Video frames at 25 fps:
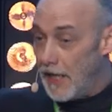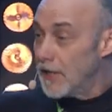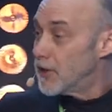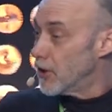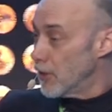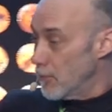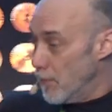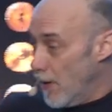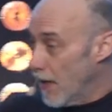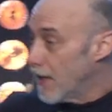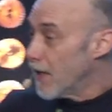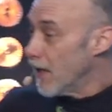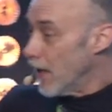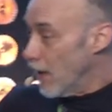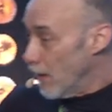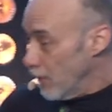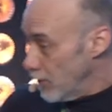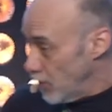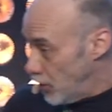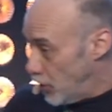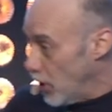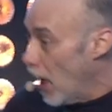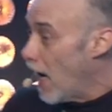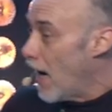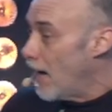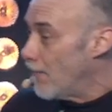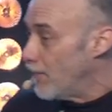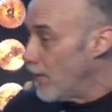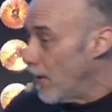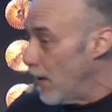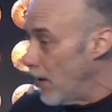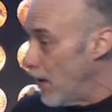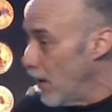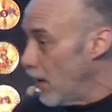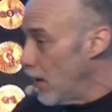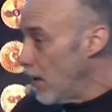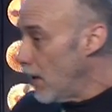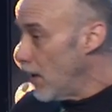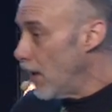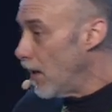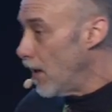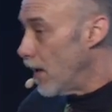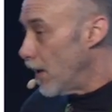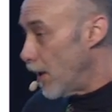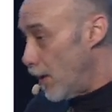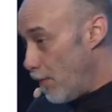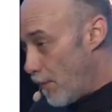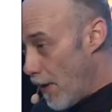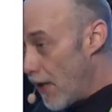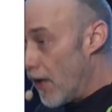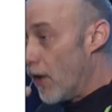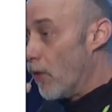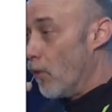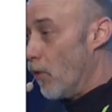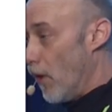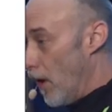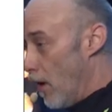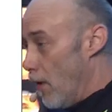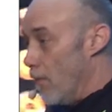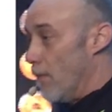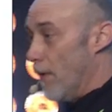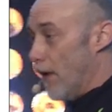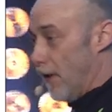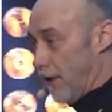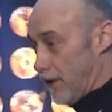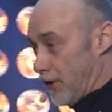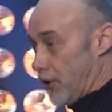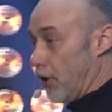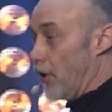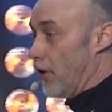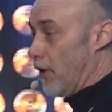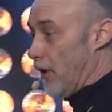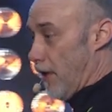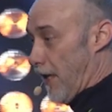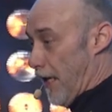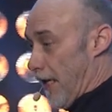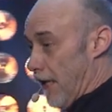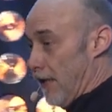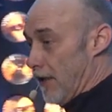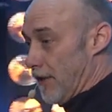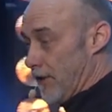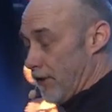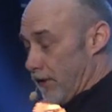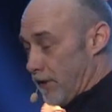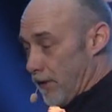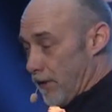mechanism in Java, you better well make sure it is.